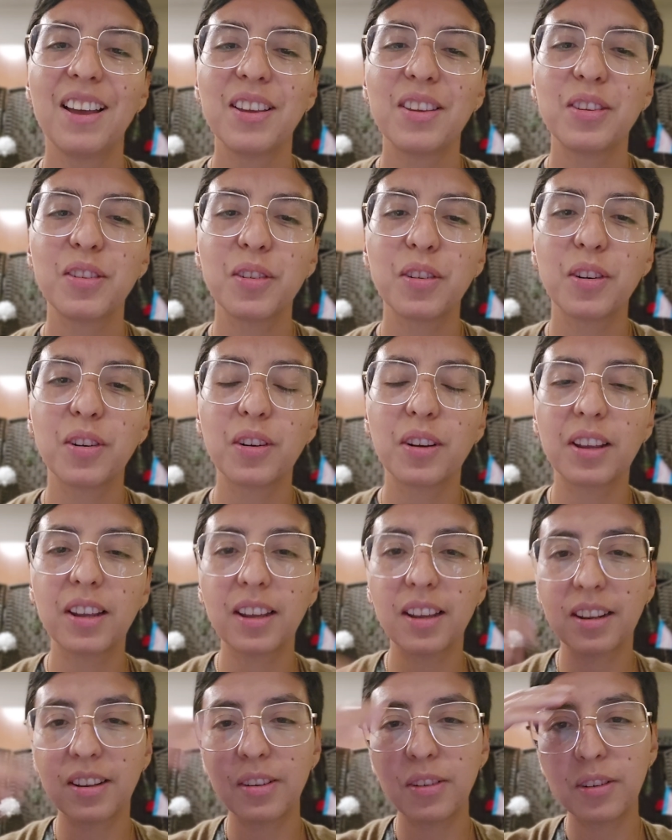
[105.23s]

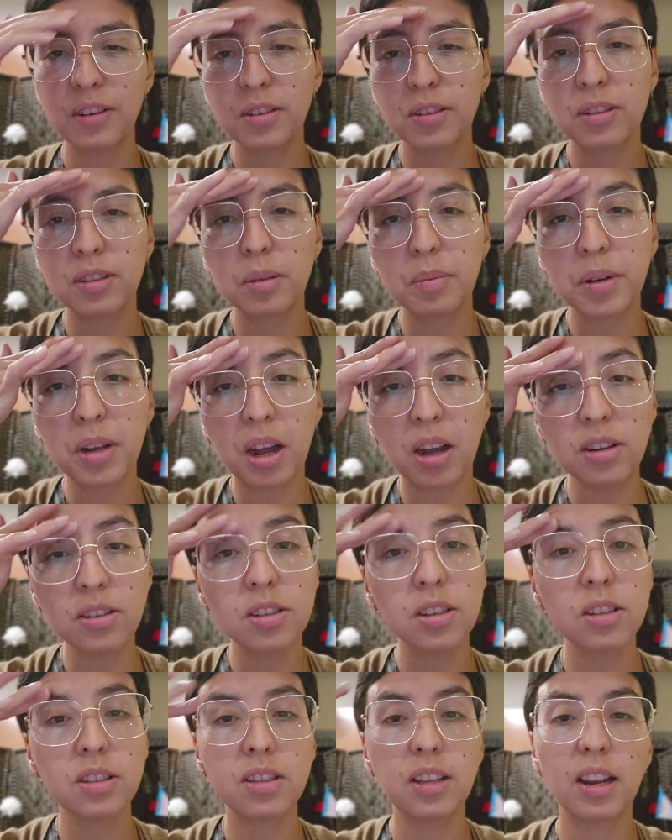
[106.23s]
your
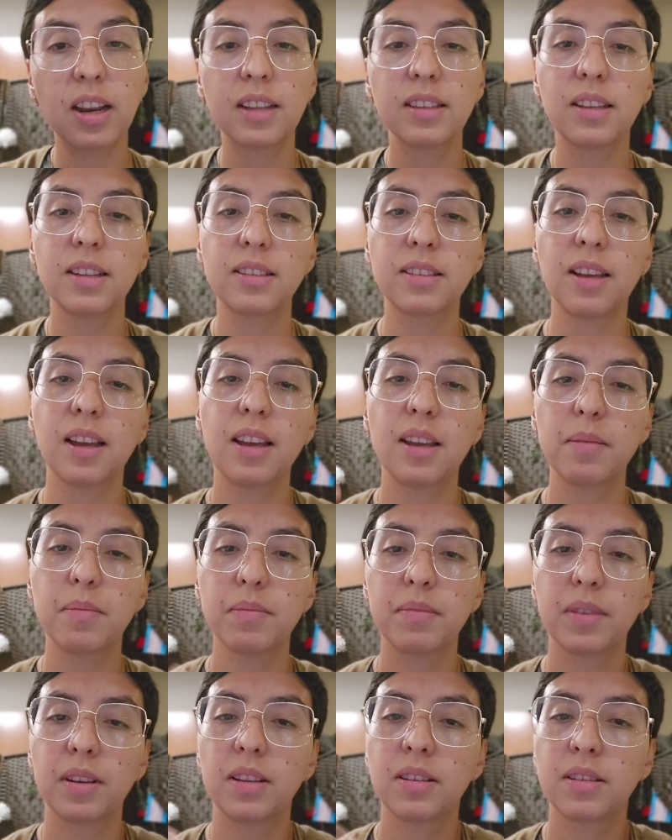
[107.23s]
subconscious, that at that
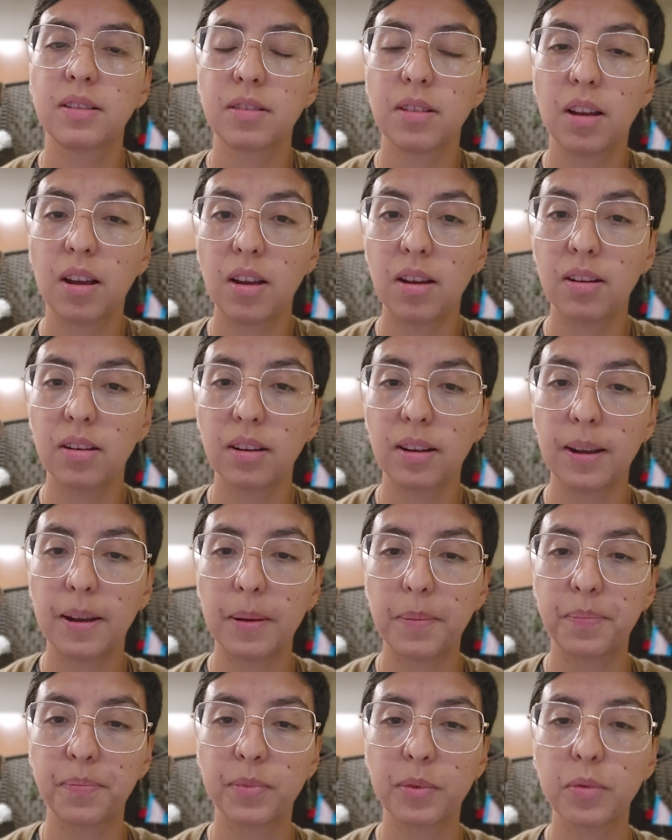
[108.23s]
time it's not
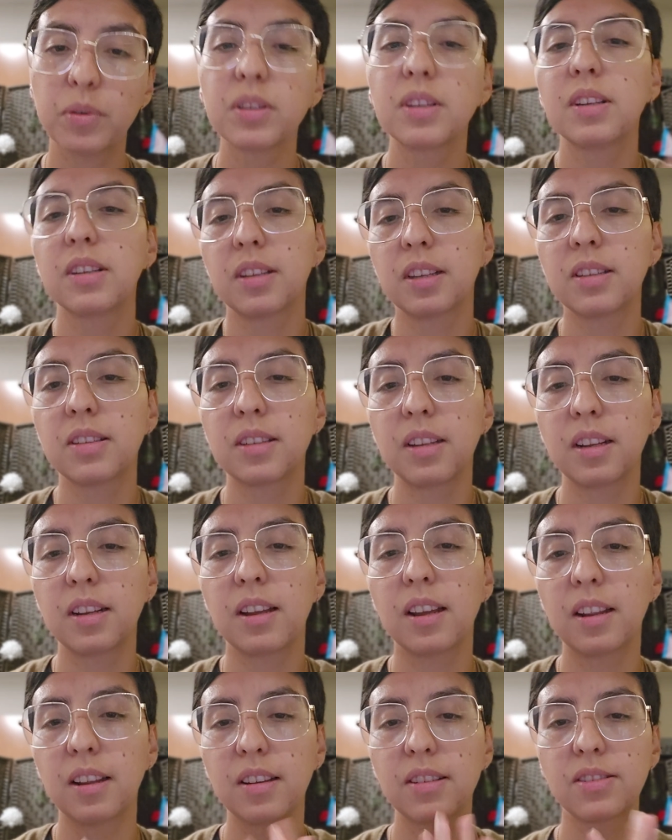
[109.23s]
what is it's
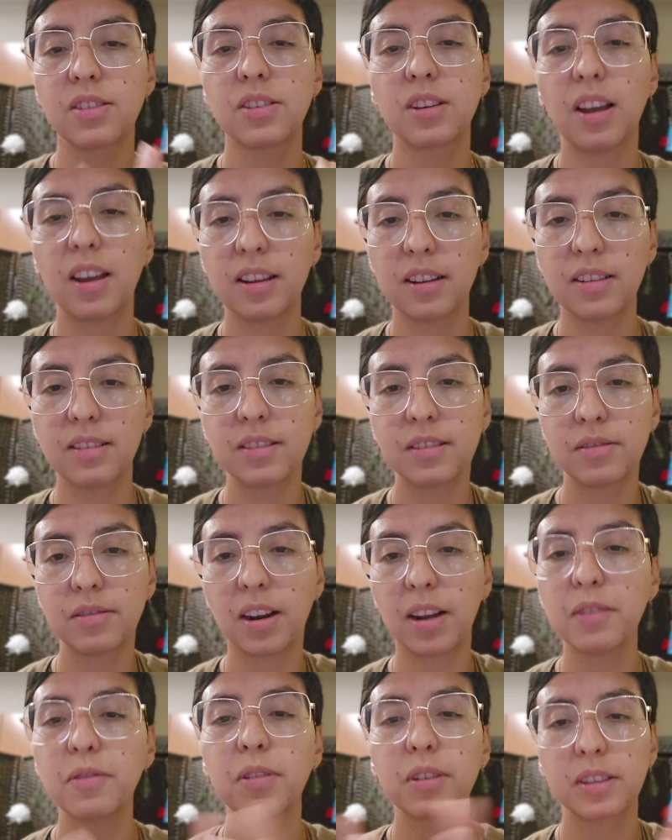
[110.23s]
a child,
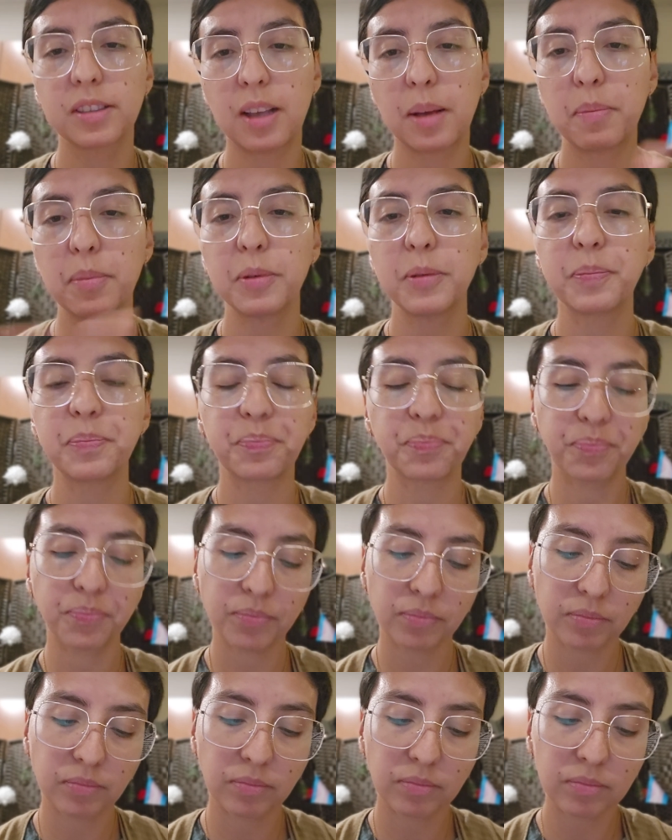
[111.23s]
right, for example,
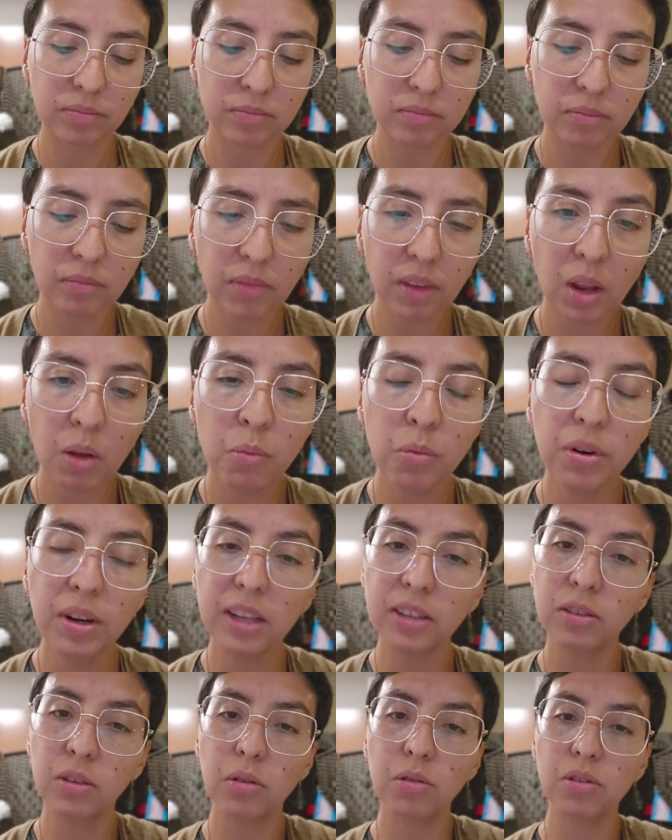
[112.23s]
would
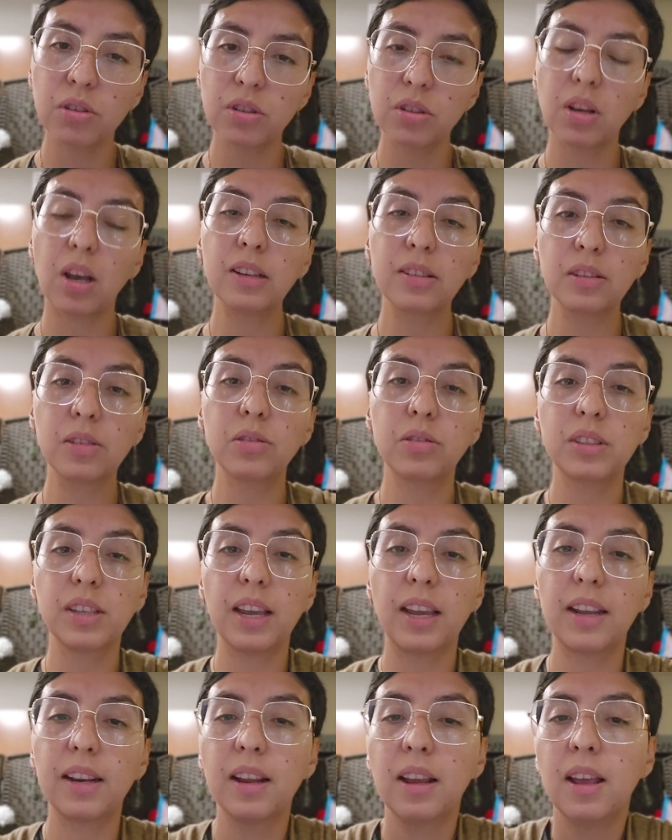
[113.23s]

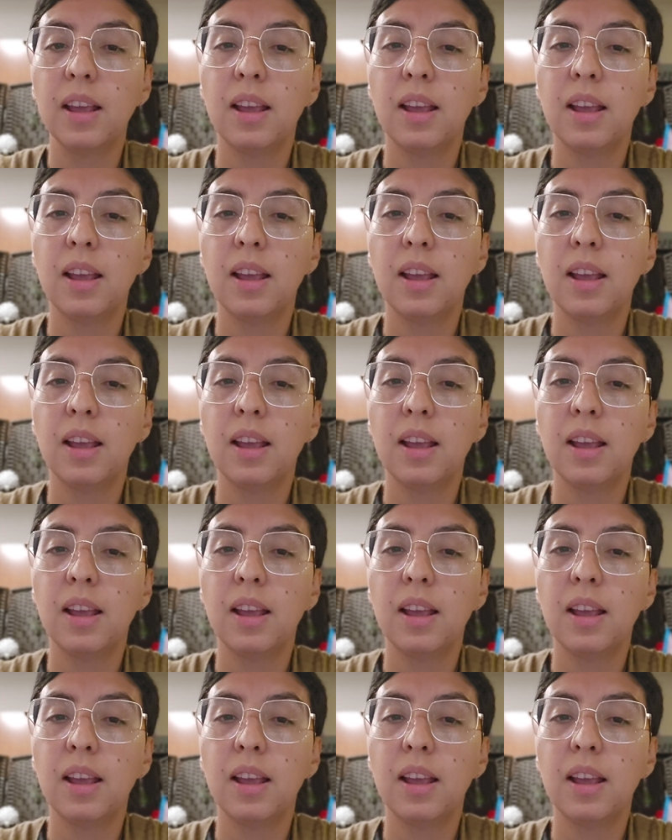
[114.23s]
associate